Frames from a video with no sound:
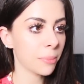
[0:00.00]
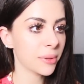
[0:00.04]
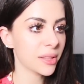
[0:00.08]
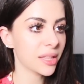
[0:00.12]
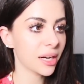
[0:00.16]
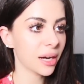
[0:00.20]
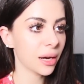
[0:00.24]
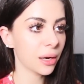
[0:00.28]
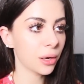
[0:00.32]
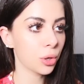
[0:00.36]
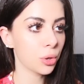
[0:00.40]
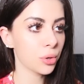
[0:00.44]
but
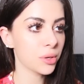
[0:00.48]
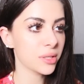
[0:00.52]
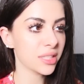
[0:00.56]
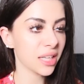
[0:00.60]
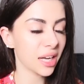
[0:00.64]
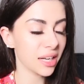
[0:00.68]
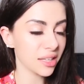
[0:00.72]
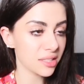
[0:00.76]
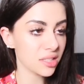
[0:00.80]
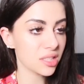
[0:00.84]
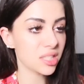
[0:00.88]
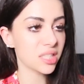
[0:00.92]
then I noticed
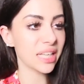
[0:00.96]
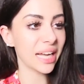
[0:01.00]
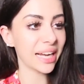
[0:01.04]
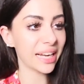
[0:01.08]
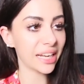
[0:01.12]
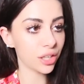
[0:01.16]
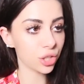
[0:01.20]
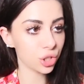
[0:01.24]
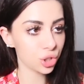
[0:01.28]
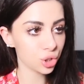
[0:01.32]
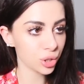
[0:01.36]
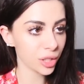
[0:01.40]
a
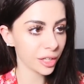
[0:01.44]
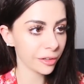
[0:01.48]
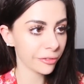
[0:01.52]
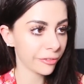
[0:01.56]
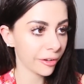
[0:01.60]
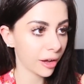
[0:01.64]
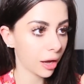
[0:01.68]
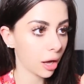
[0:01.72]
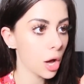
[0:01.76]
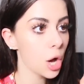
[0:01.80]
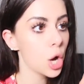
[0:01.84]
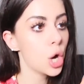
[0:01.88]
second tree
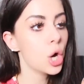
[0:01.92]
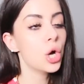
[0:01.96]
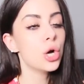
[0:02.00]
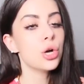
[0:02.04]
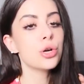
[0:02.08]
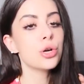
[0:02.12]
fell.